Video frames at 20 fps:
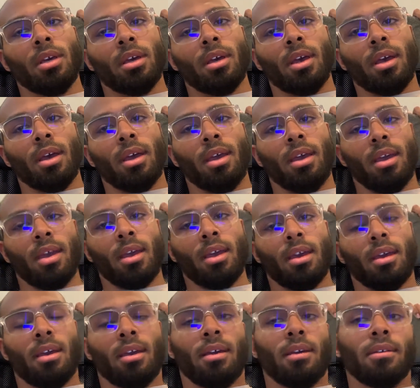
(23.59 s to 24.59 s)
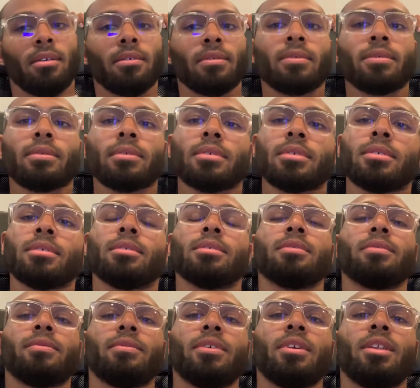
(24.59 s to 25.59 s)
have
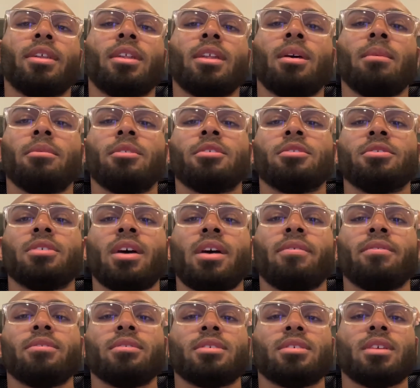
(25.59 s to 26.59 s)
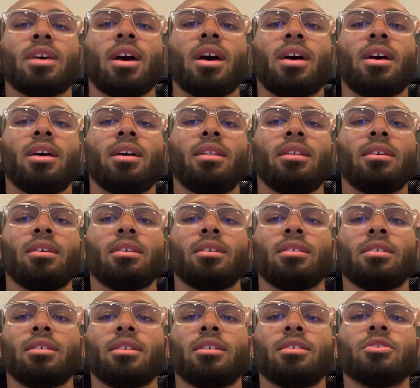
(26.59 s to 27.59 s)
fitted up the driver's side,
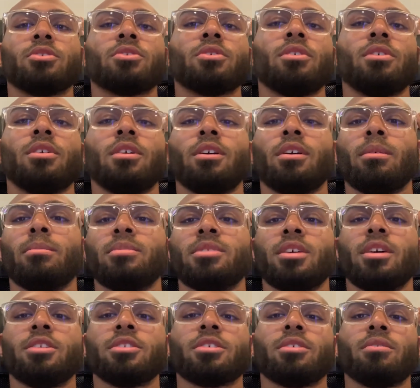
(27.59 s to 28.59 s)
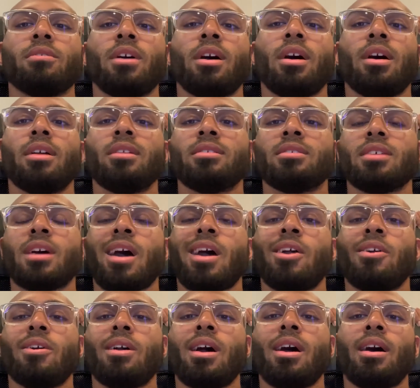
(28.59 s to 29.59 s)
control arm, tension rod, tie
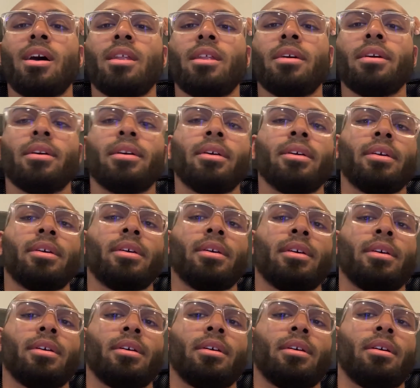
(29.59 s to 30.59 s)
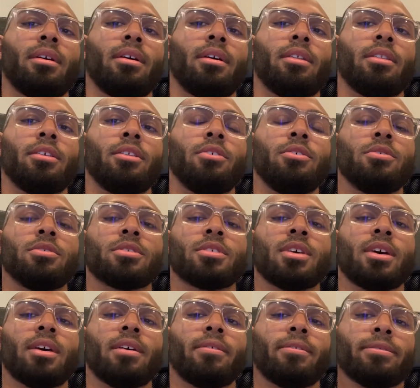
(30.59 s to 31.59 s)
rod, the new
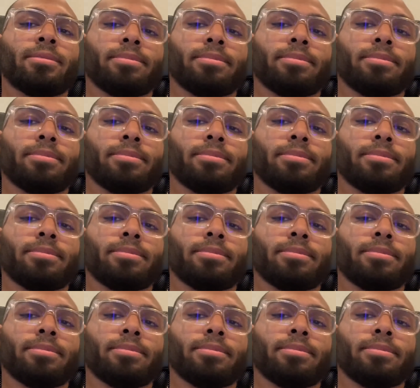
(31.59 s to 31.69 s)
stuff.